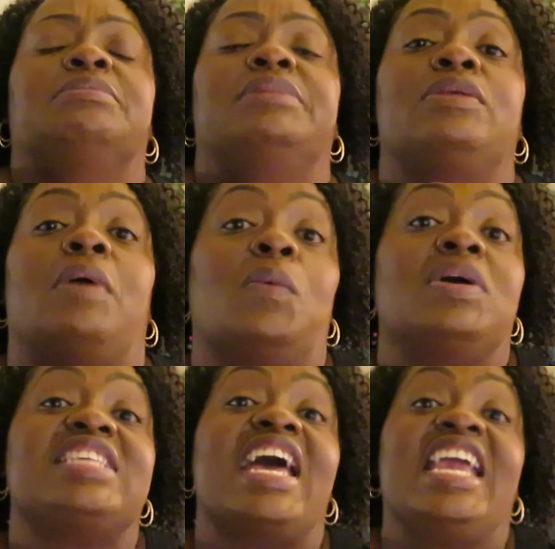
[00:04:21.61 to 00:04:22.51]
But anyway,
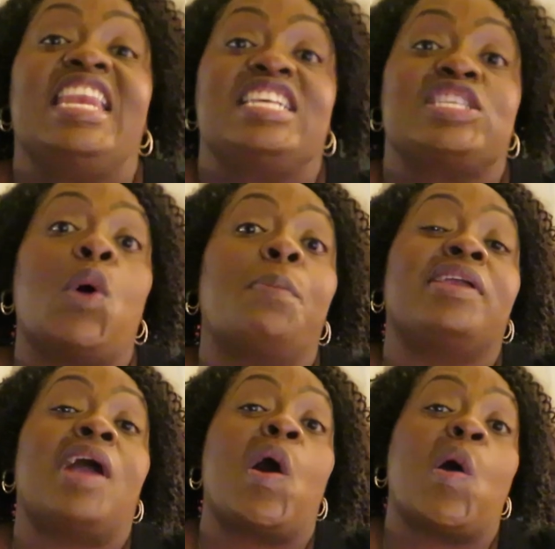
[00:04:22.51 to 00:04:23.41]
once I get this
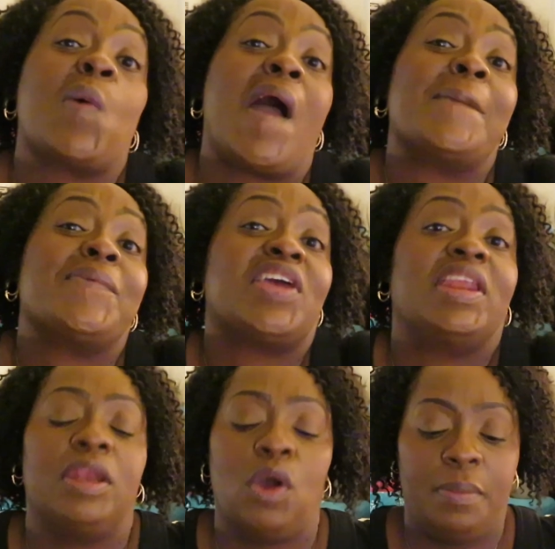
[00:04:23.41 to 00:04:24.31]
open, y'all, and while I'm
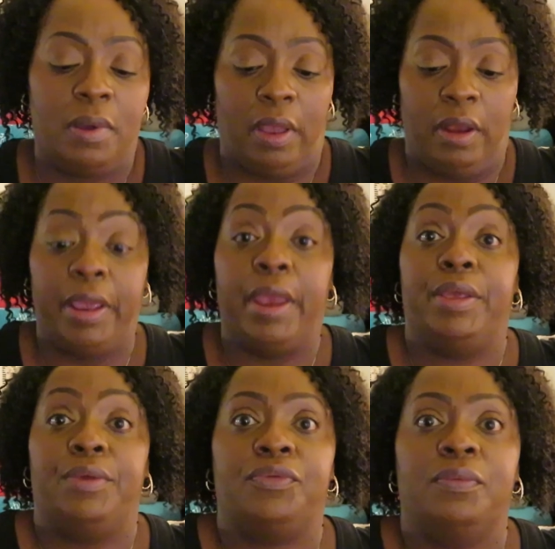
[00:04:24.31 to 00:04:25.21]
trying to get it open, okay, there it
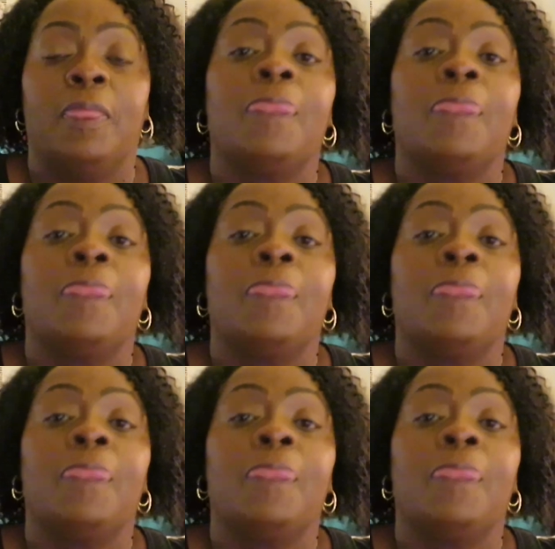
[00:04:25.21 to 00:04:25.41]
is.